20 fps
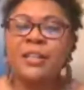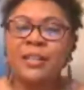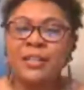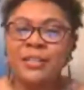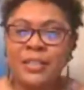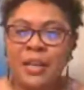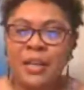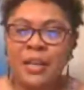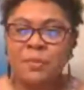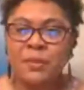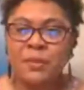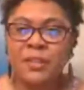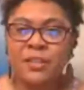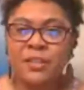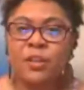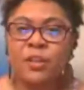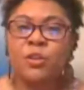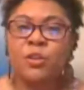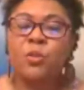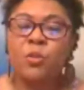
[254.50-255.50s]
and
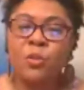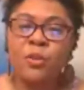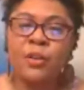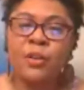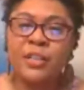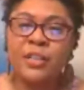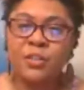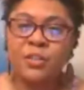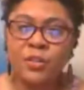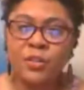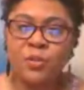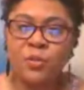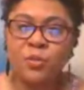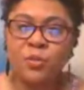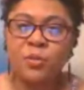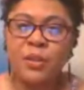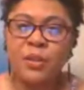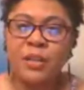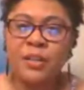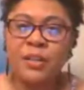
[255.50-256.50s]
acceptance according
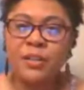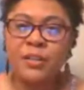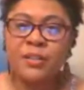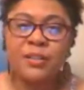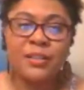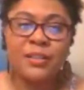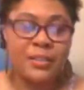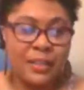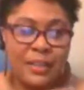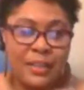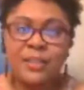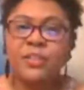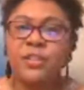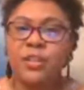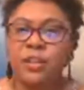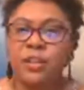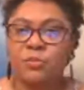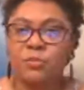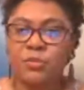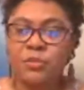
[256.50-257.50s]
to skin
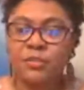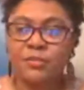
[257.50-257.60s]
tone.